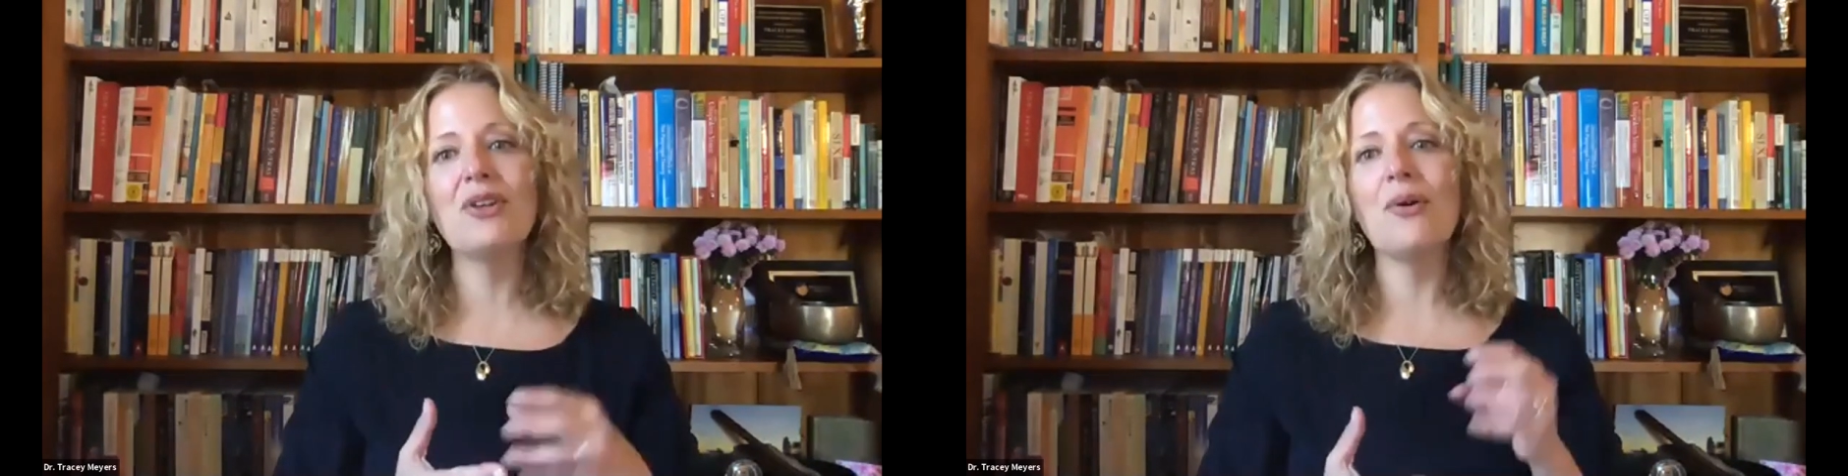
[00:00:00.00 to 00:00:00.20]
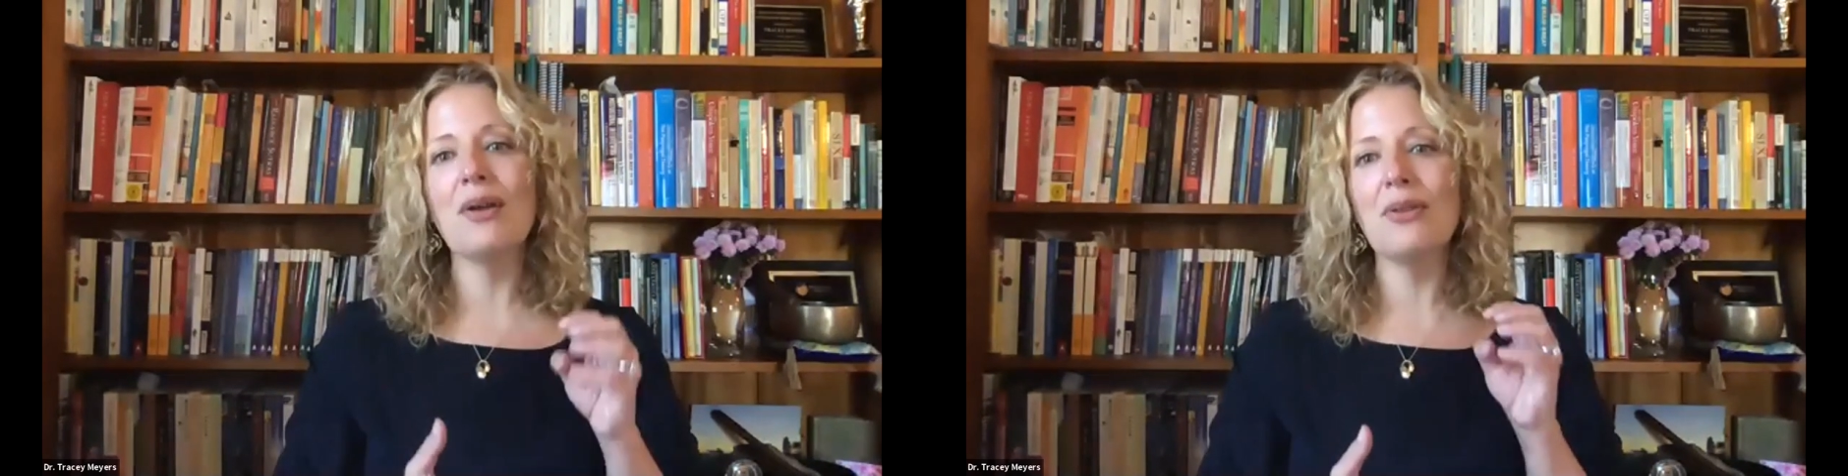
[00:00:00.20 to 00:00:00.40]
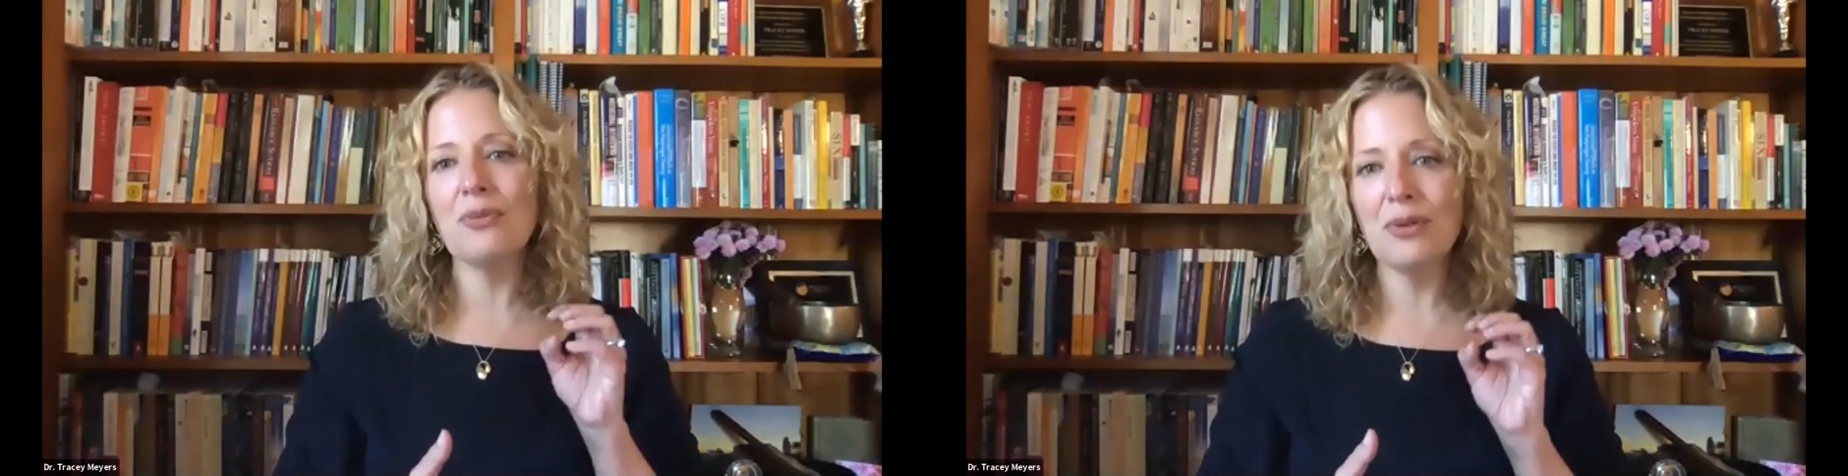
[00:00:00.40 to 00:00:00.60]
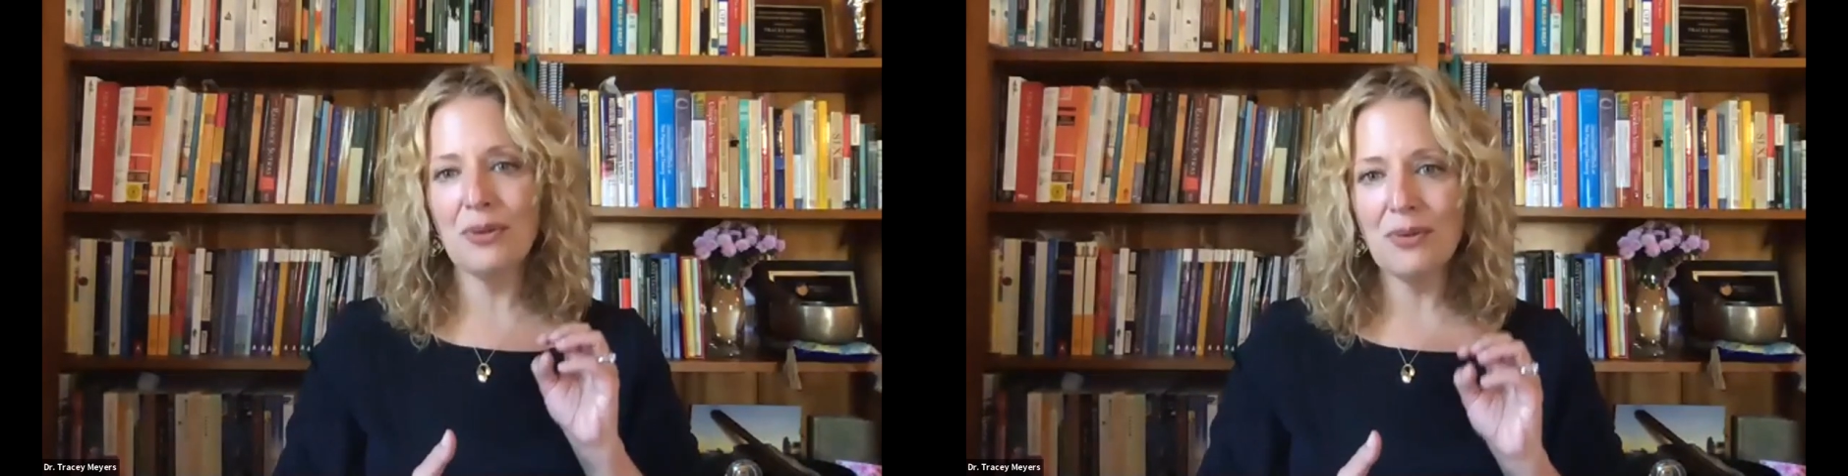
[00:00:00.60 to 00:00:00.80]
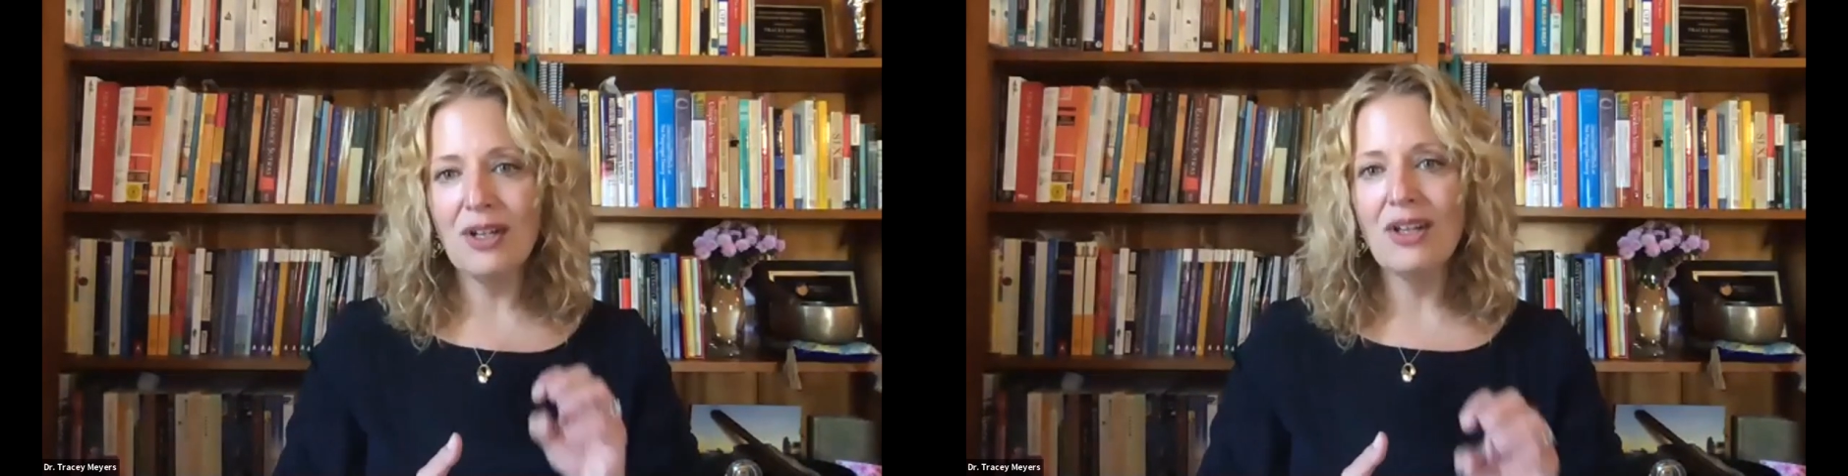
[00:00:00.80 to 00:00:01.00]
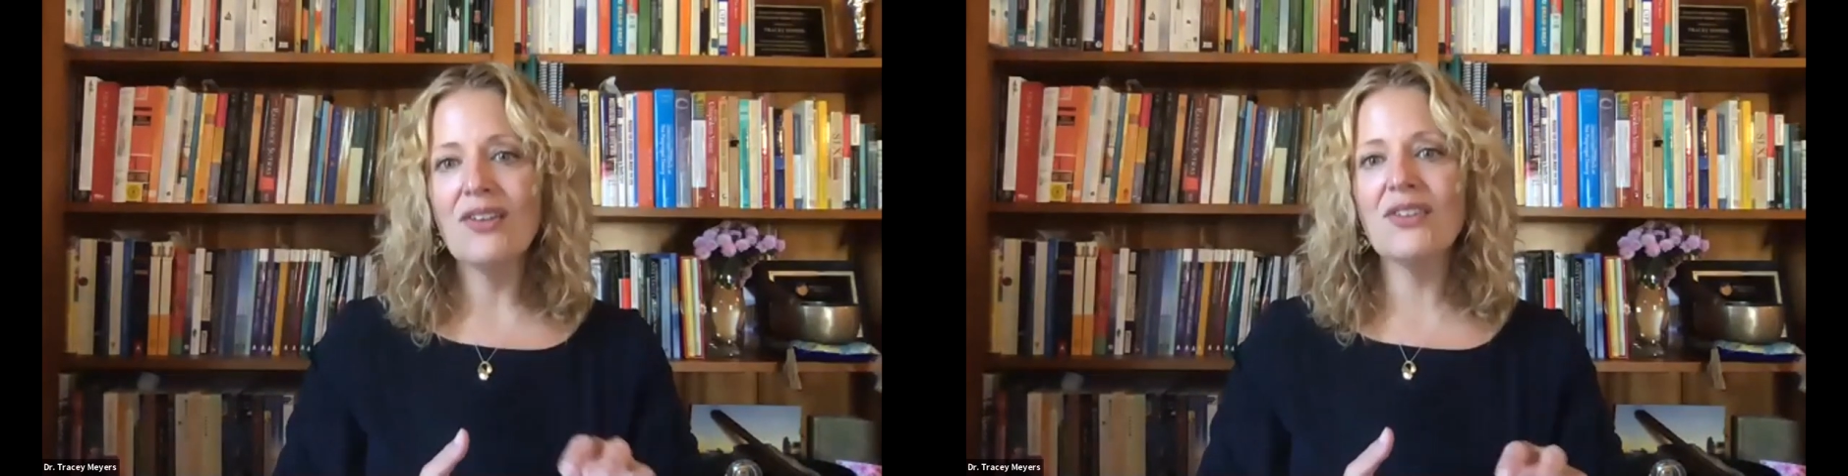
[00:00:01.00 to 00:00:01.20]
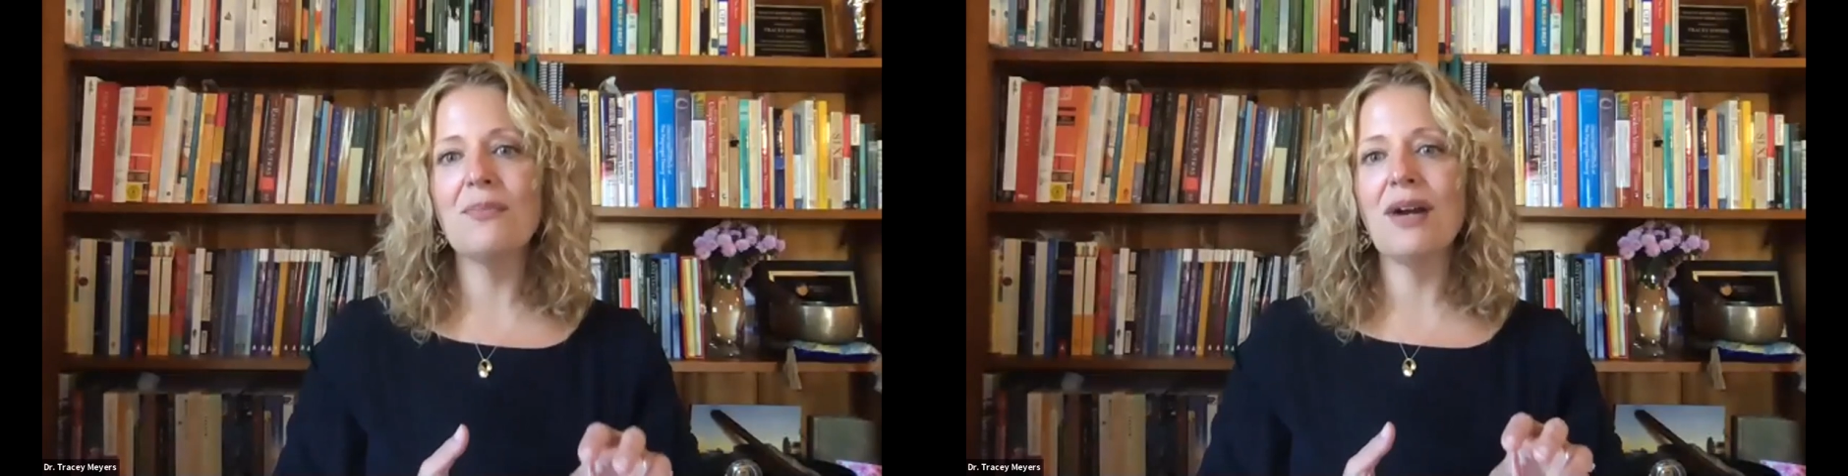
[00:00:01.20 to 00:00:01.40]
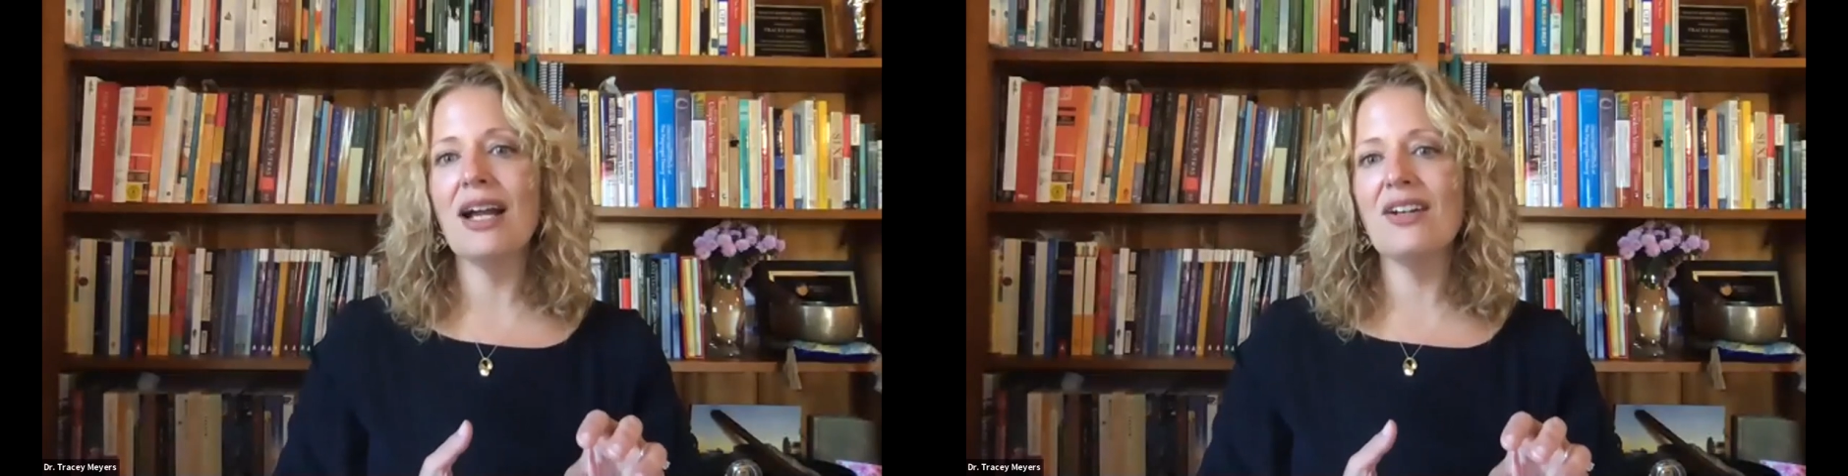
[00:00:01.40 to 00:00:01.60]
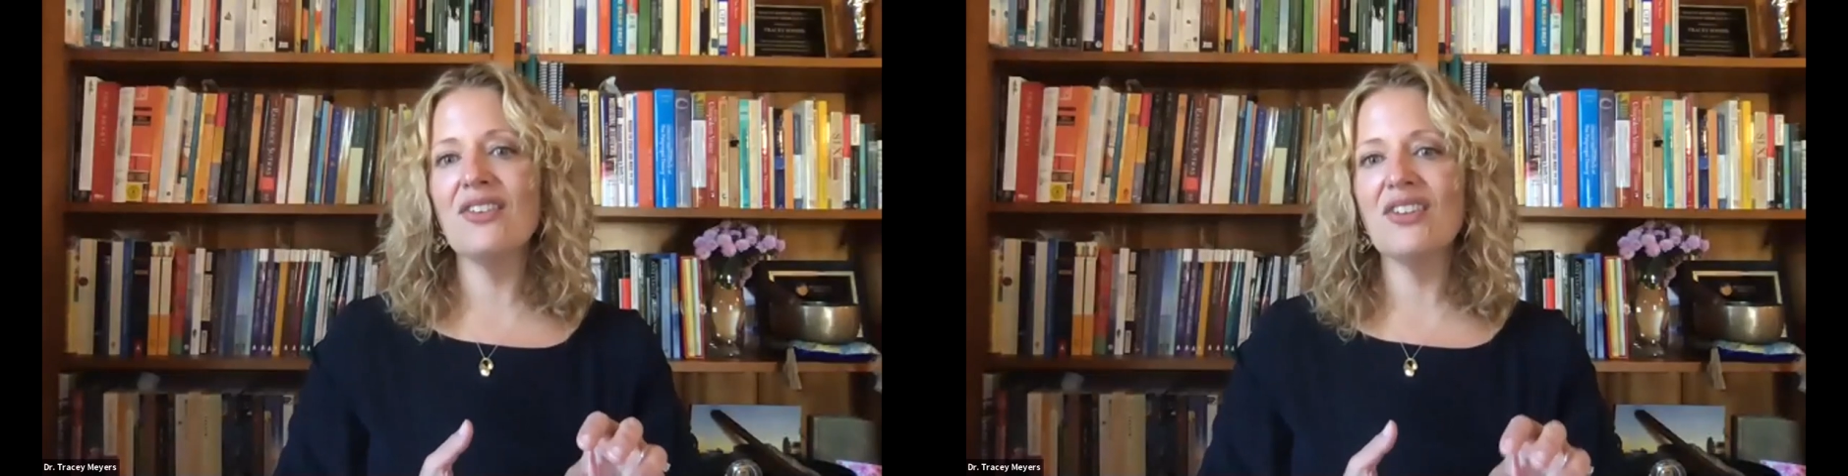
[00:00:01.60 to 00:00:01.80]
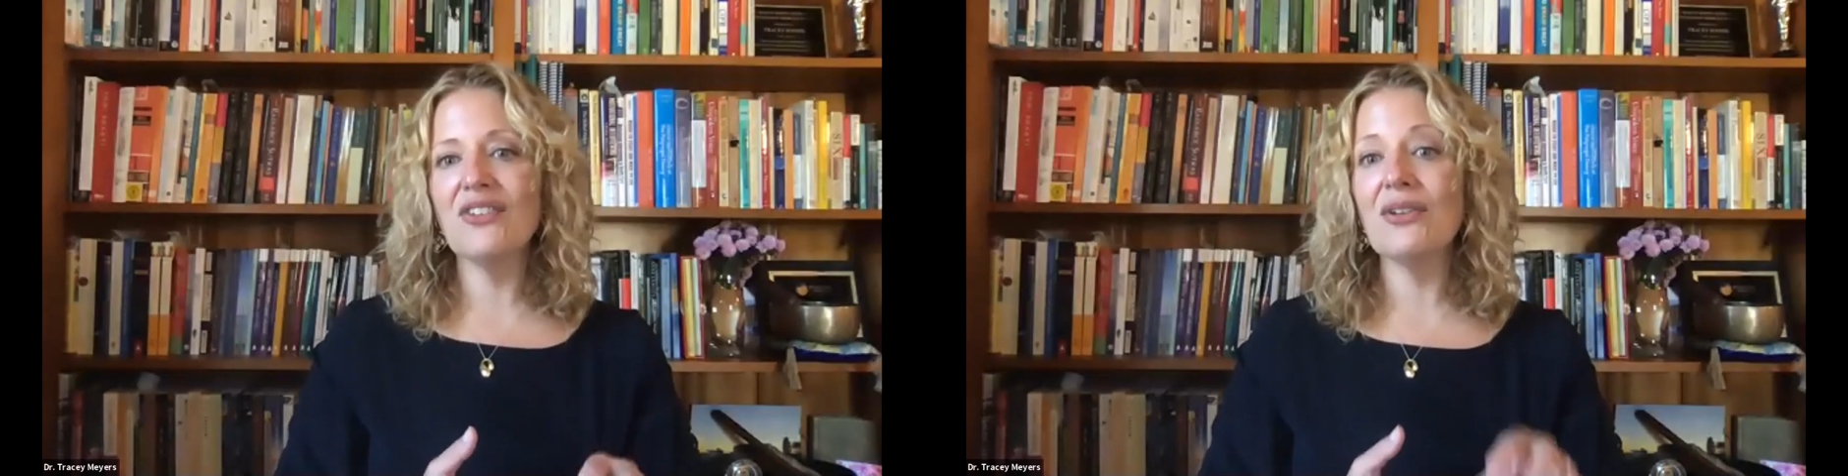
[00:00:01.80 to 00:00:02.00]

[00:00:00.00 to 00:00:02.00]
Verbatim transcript: going through some practices,